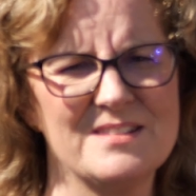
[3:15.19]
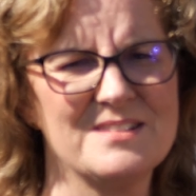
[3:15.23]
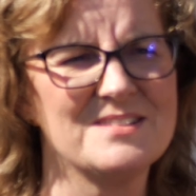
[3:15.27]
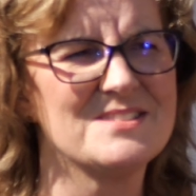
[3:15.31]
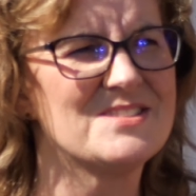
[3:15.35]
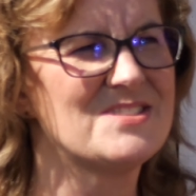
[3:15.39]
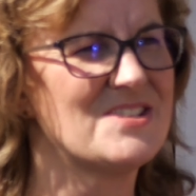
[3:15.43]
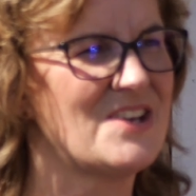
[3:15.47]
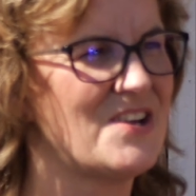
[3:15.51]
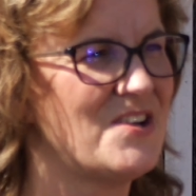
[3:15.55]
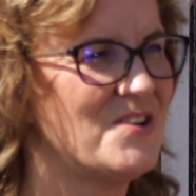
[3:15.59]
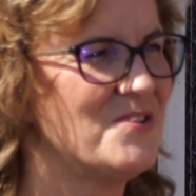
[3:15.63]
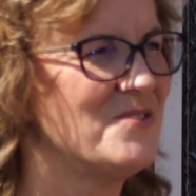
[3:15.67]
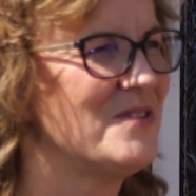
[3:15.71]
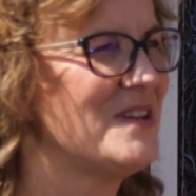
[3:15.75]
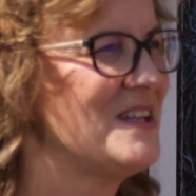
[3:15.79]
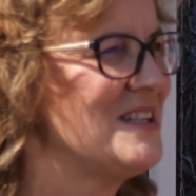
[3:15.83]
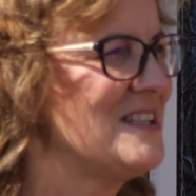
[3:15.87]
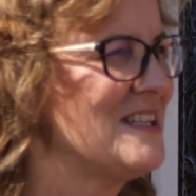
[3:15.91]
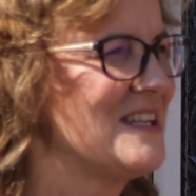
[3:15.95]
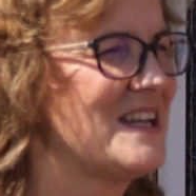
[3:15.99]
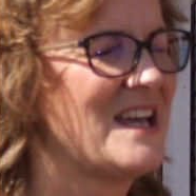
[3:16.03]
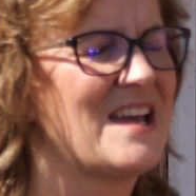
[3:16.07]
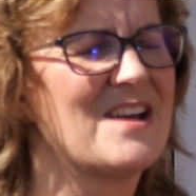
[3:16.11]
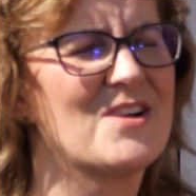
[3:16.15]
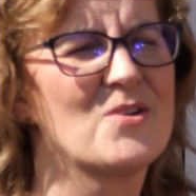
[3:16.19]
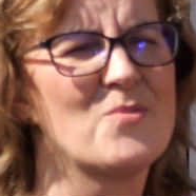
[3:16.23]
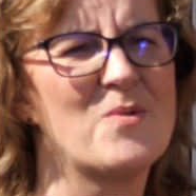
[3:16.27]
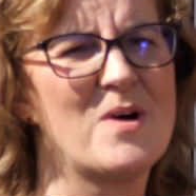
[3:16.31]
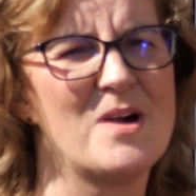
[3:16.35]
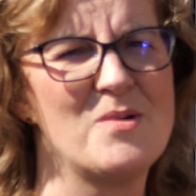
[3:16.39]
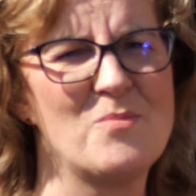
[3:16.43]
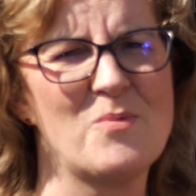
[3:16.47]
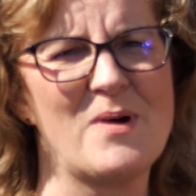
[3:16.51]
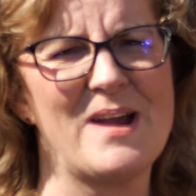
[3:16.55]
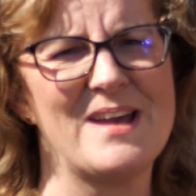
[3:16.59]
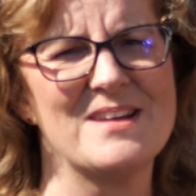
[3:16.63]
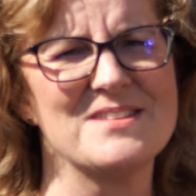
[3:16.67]
So they did get
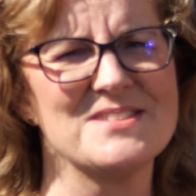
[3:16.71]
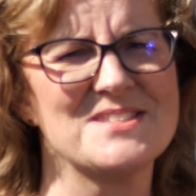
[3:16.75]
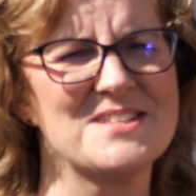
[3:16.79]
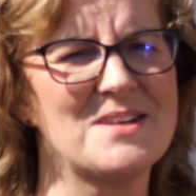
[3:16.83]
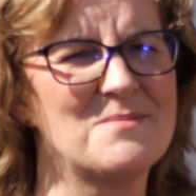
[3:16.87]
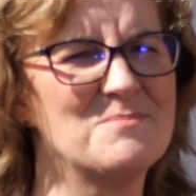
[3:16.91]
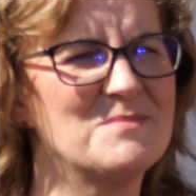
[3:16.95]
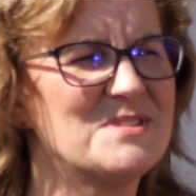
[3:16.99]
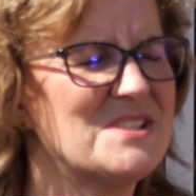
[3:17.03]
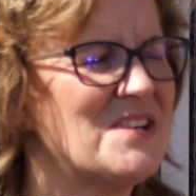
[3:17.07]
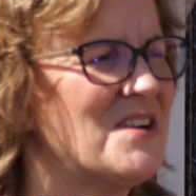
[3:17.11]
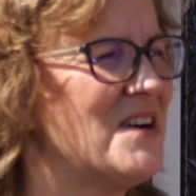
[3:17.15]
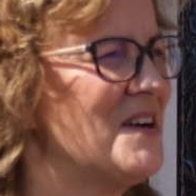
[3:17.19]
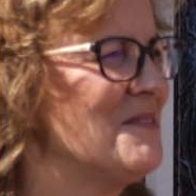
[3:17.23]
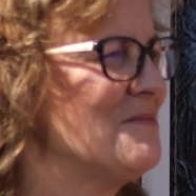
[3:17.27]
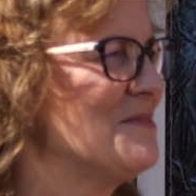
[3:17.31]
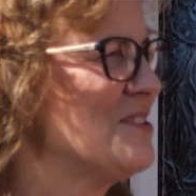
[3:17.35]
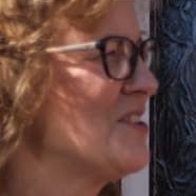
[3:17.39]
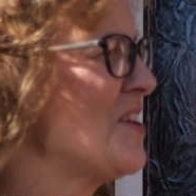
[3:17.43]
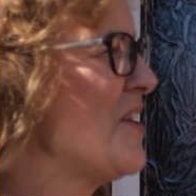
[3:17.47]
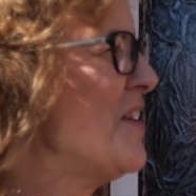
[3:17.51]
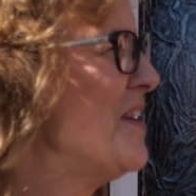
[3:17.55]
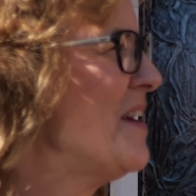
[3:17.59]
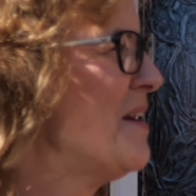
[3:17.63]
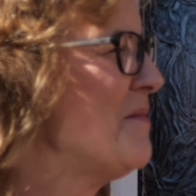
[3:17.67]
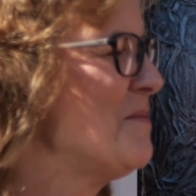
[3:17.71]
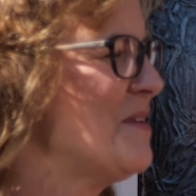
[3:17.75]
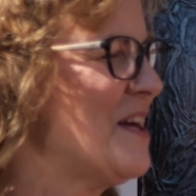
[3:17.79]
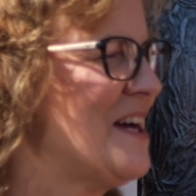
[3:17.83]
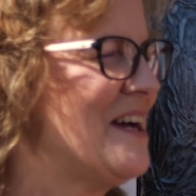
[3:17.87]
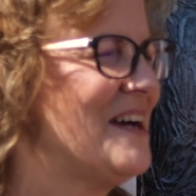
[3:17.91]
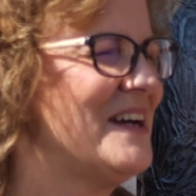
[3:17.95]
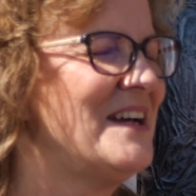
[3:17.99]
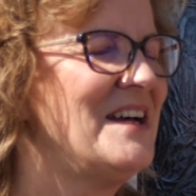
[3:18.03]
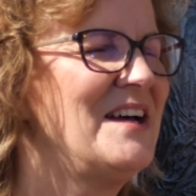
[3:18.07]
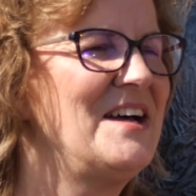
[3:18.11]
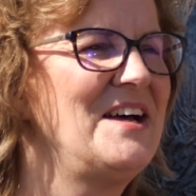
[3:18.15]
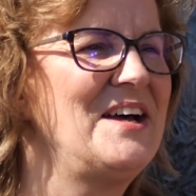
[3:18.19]
quite wet sometimes going up
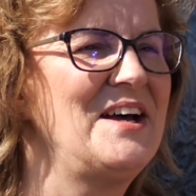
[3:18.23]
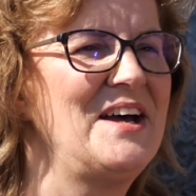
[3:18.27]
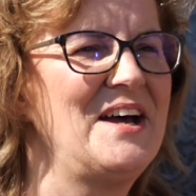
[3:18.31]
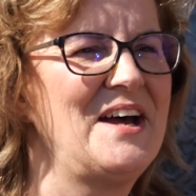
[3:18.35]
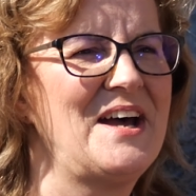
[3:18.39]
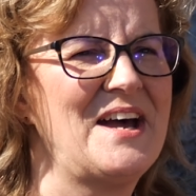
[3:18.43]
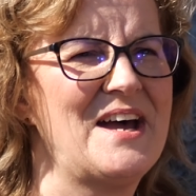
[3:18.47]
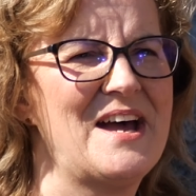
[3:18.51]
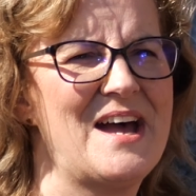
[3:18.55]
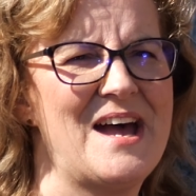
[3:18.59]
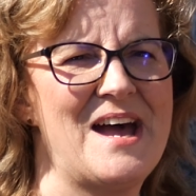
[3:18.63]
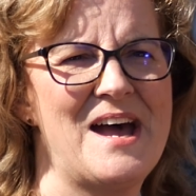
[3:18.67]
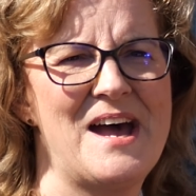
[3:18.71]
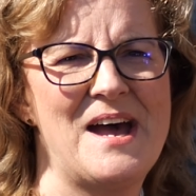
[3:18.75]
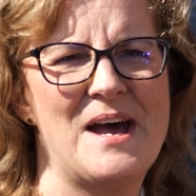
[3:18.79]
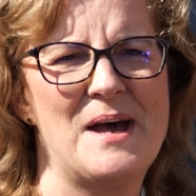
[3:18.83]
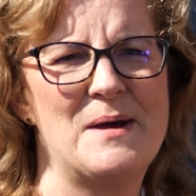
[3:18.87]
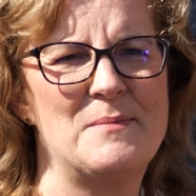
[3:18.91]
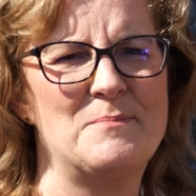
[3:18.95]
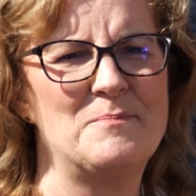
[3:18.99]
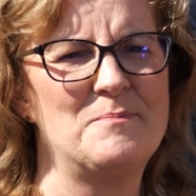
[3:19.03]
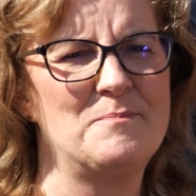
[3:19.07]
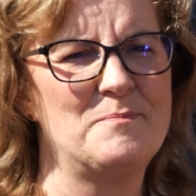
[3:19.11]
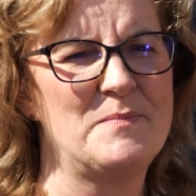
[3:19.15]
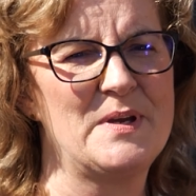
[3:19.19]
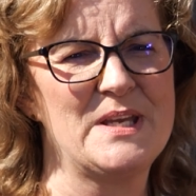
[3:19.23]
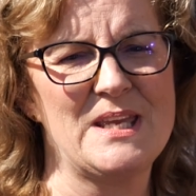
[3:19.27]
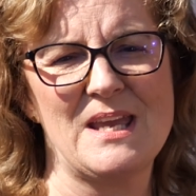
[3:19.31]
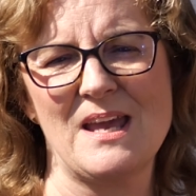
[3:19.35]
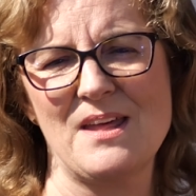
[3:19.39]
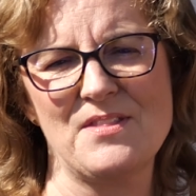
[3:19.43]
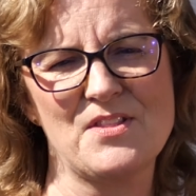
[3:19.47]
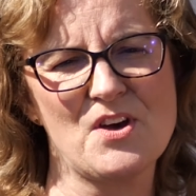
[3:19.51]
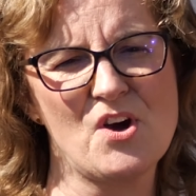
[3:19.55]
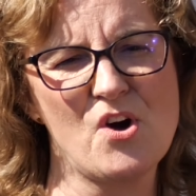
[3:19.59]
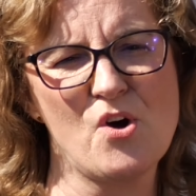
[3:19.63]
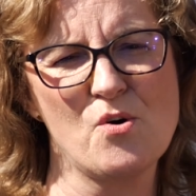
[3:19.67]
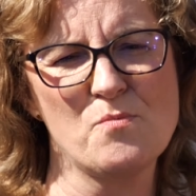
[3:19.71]
there. But yeah,
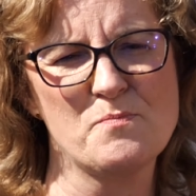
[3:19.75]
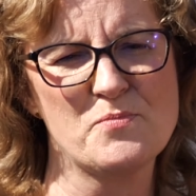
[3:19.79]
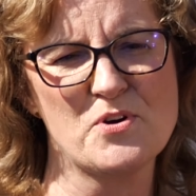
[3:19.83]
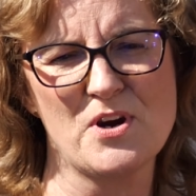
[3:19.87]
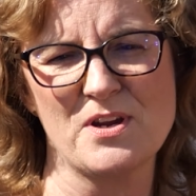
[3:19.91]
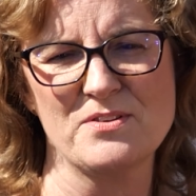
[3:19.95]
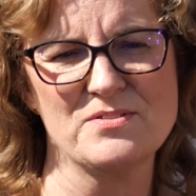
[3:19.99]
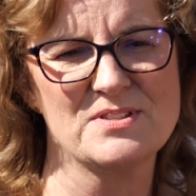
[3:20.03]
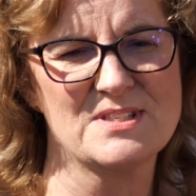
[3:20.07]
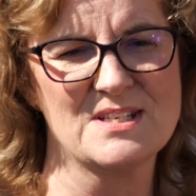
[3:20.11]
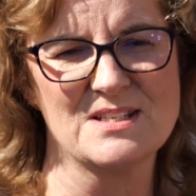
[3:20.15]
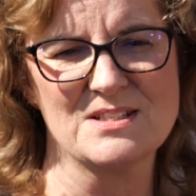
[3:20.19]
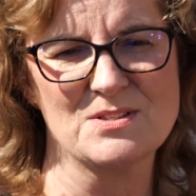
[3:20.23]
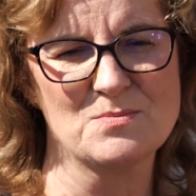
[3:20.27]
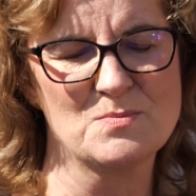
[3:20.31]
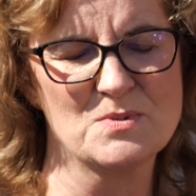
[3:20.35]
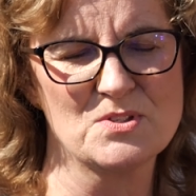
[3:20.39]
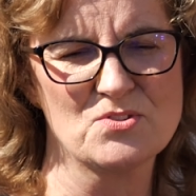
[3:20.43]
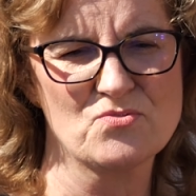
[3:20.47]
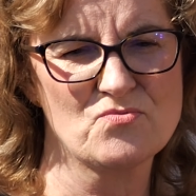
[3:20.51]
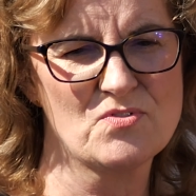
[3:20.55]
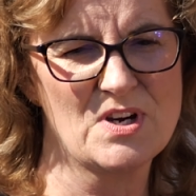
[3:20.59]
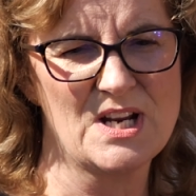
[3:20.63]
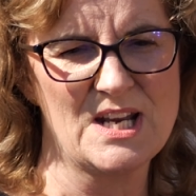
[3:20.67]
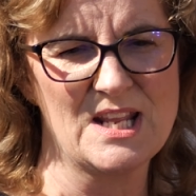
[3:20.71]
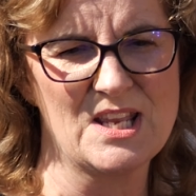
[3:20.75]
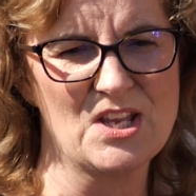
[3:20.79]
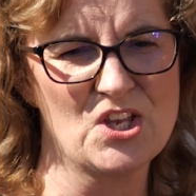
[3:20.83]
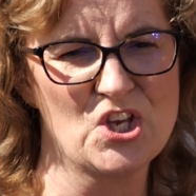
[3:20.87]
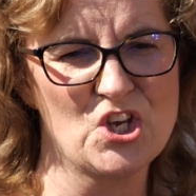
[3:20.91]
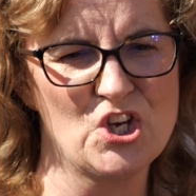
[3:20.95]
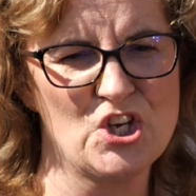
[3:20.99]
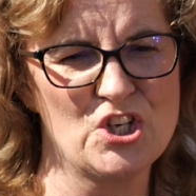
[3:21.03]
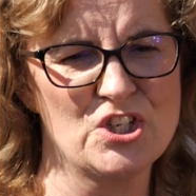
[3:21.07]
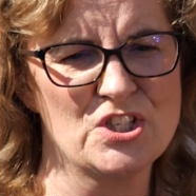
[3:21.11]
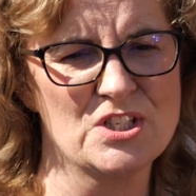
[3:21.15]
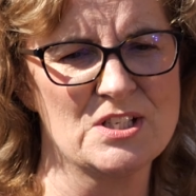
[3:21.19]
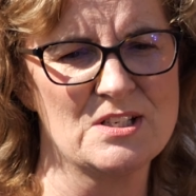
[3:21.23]
the whole process was really
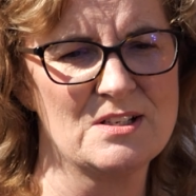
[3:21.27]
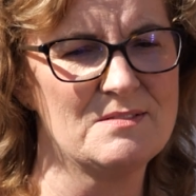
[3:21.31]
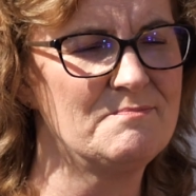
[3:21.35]
good.